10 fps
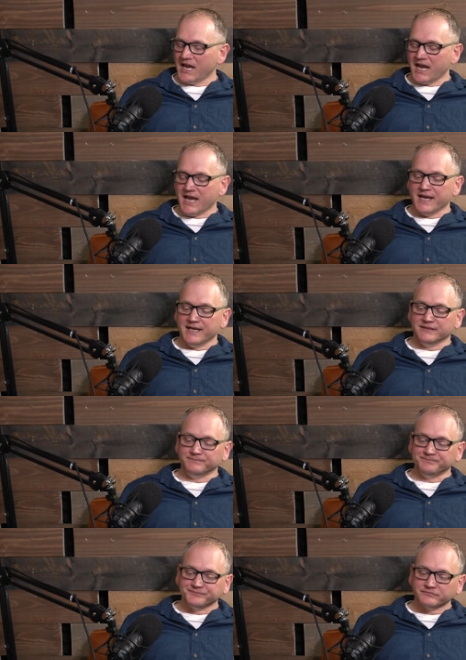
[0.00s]

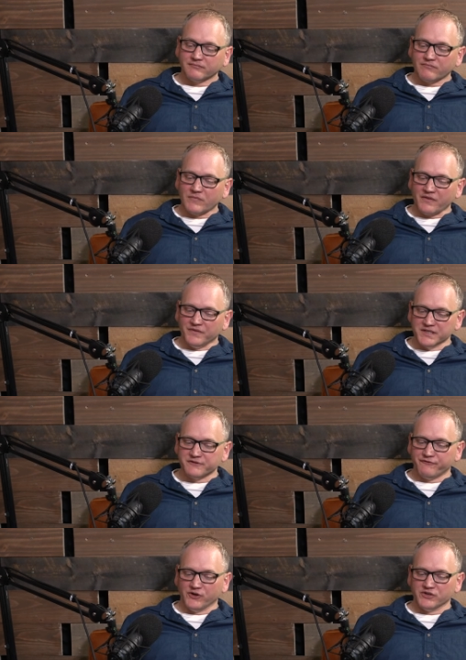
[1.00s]
And this
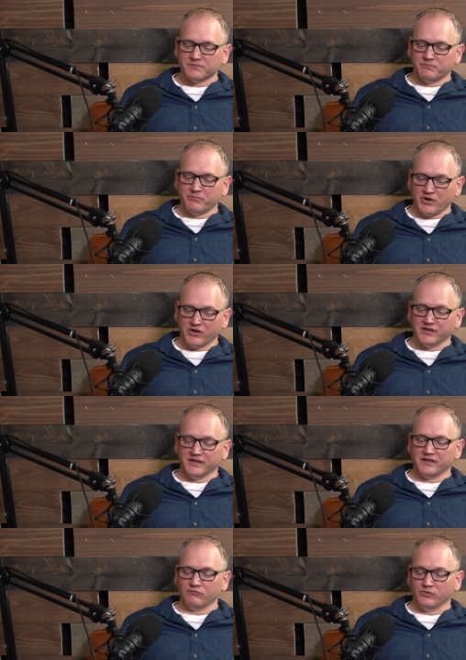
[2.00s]
first part
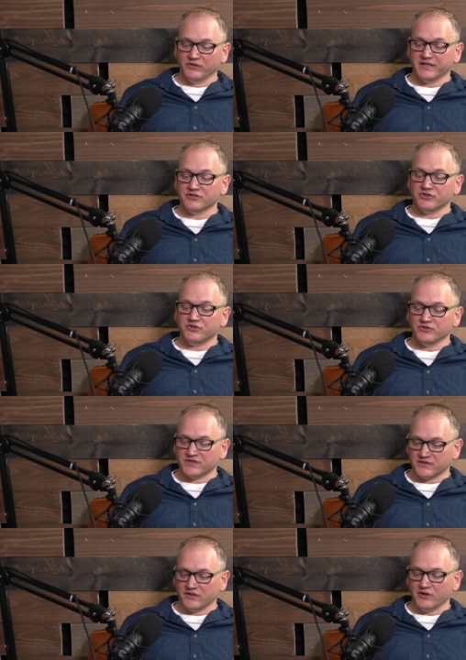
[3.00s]
really
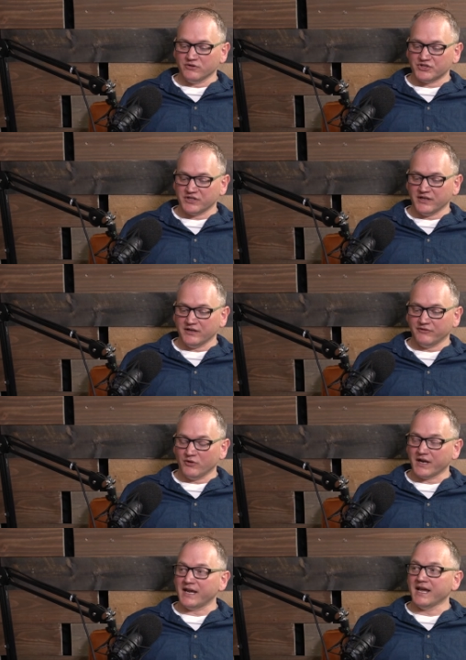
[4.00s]
introduces the notion of
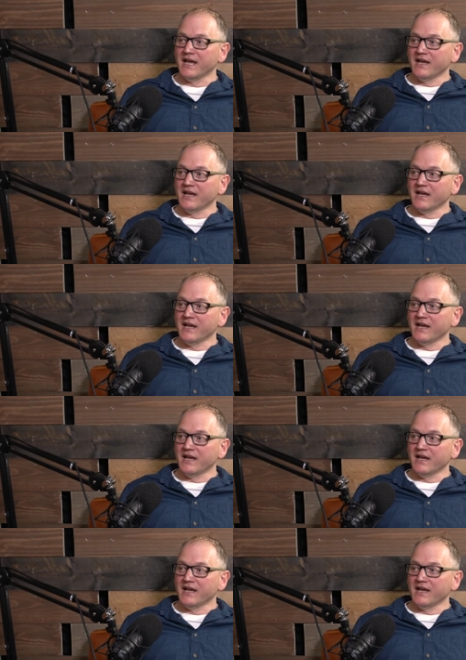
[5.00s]
okay,